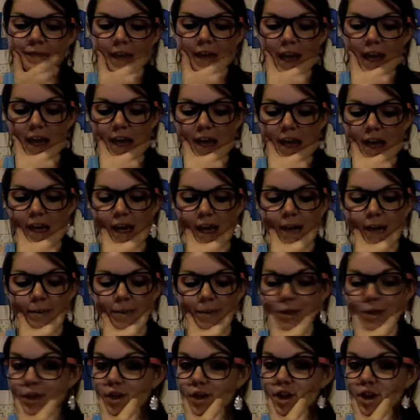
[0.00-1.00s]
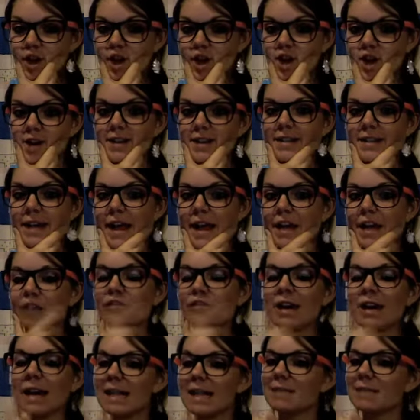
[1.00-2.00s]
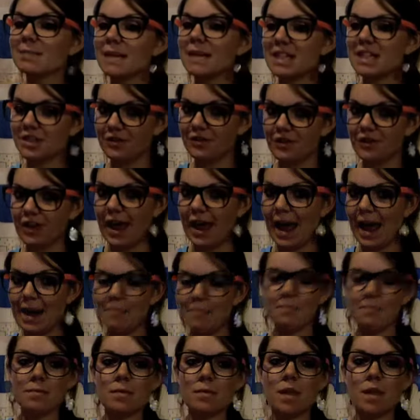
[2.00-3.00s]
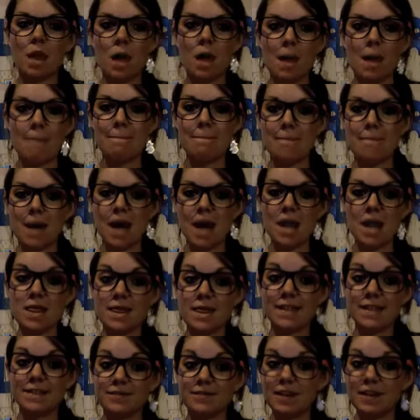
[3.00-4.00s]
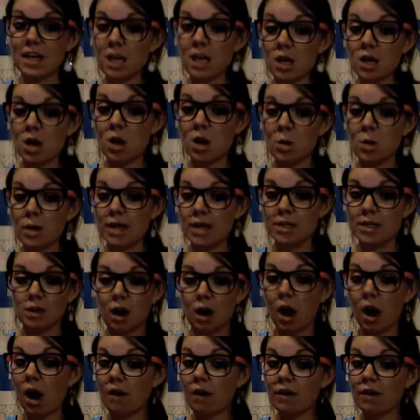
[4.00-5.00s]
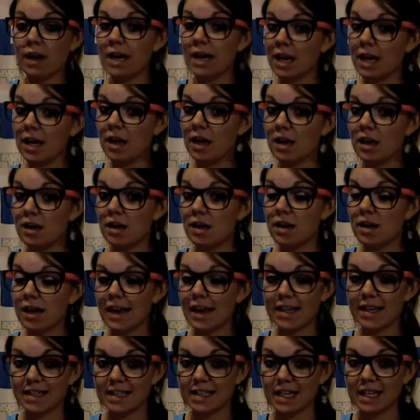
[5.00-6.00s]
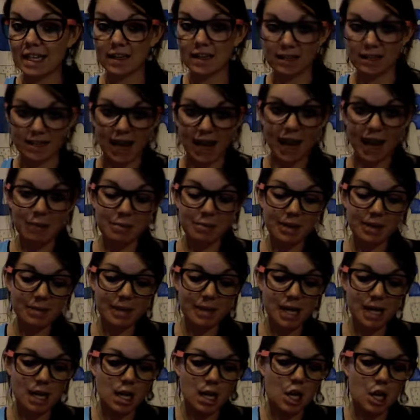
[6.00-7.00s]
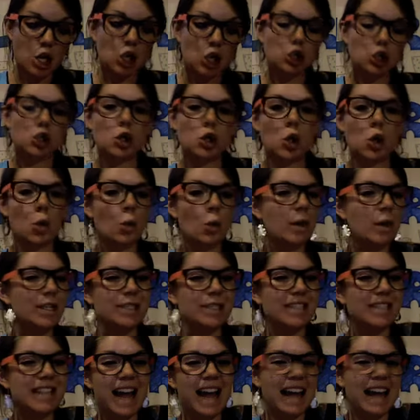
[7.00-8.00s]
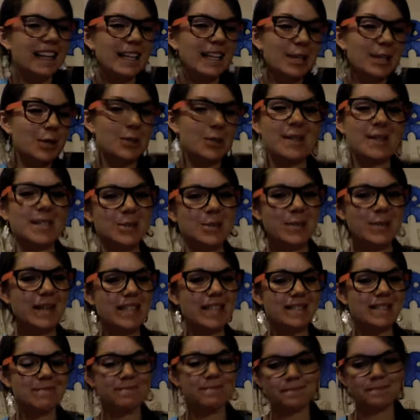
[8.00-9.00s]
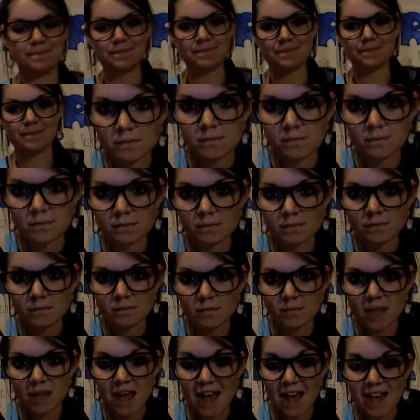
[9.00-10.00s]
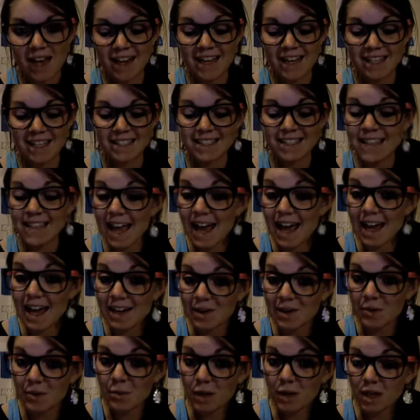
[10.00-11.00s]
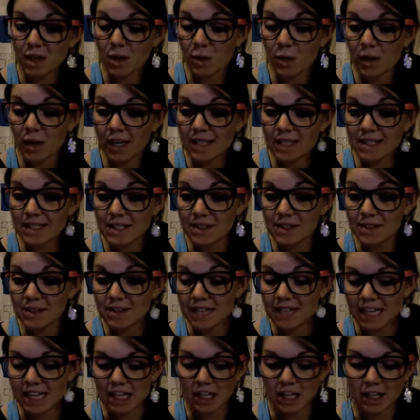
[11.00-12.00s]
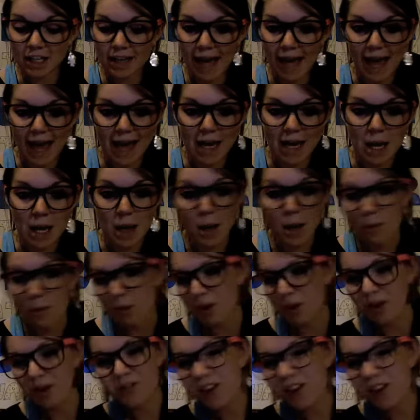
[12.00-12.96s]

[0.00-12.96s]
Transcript: and I'm sure there is a great explanation for that. But this video is already exceeding the time limit, so we're just not going to go into it. And instead, we're going to take a look at polar